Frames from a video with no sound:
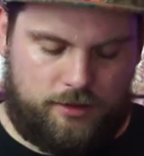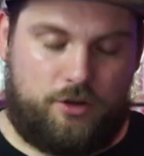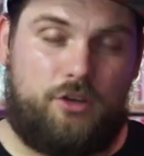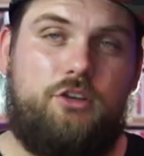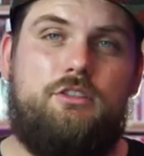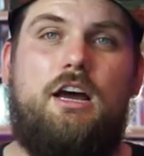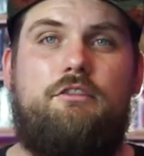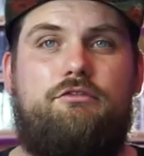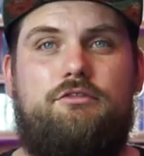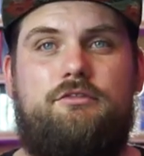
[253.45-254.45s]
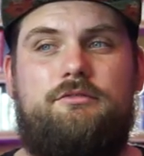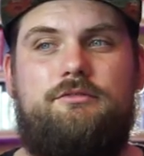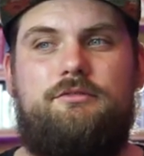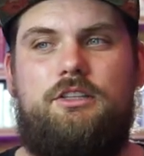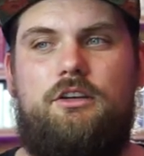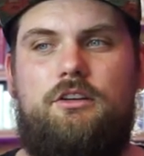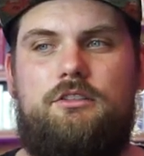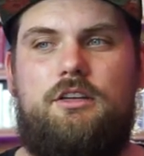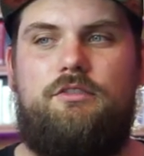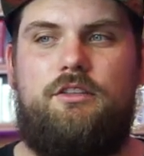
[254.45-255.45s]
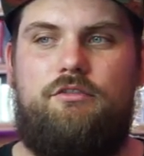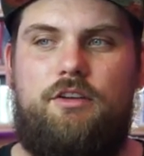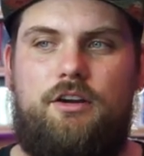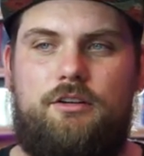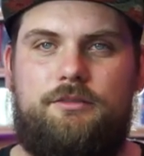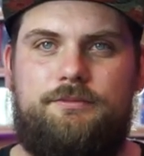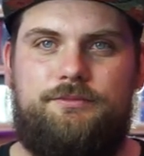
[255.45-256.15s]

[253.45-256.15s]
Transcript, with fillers: They're a little tough. They're a little tough on the ferro.